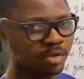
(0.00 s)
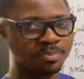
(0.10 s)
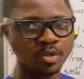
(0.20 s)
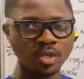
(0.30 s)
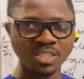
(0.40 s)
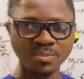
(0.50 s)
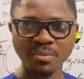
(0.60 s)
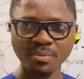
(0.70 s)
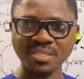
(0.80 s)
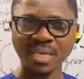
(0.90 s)
of product
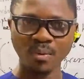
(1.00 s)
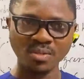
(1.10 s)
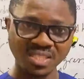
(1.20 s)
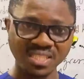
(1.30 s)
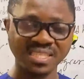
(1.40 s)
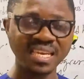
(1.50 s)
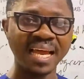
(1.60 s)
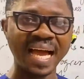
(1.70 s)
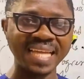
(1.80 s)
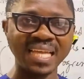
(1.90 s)
simply means that the
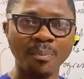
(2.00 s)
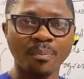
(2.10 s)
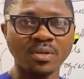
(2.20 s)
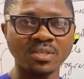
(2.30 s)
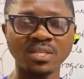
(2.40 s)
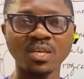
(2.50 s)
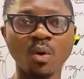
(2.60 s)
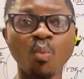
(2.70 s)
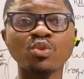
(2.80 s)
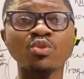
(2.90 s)
seller at that point
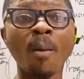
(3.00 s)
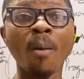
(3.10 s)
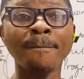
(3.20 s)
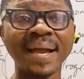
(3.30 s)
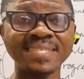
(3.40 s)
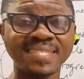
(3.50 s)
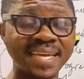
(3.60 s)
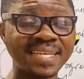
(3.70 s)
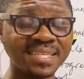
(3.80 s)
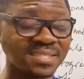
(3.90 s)
would not mind
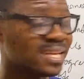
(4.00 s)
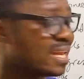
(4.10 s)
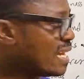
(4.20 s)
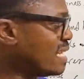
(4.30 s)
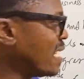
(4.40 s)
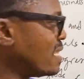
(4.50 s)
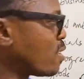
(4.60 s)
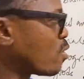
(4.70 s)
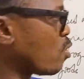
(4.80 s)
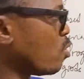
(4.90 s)
selling less than
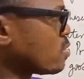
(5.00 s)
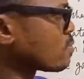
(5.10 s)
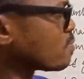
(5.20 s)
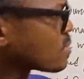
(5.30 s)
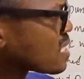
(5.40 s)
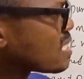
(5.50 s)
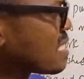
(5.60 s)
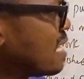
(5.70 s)
the cost. It